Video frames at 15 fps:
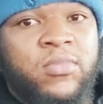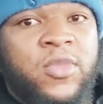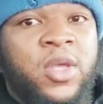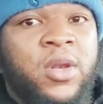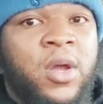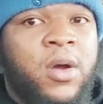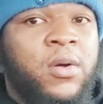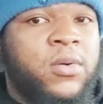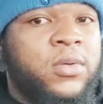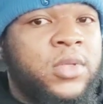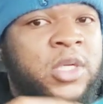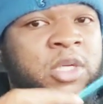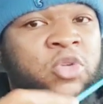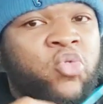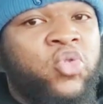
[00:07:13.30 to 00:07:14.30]
you know,
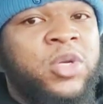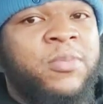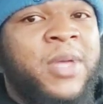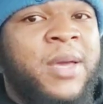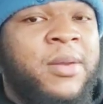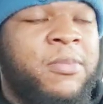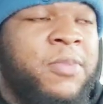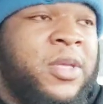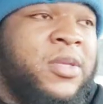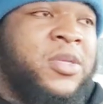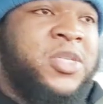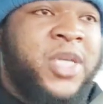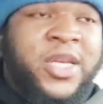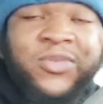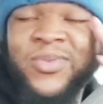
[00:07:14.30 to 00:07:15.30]
and you want to be able to beat the
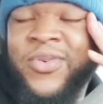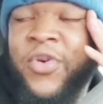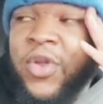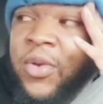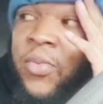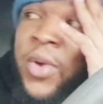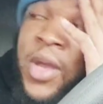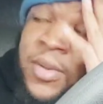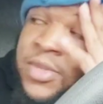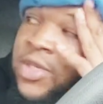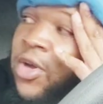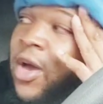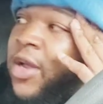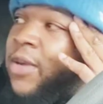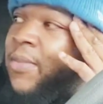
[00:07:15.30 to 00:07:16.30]
Jets with Quinnen Williams
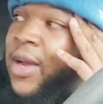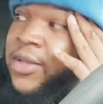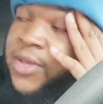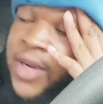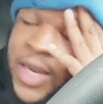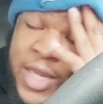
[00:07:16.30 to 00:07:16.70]
and all them out there.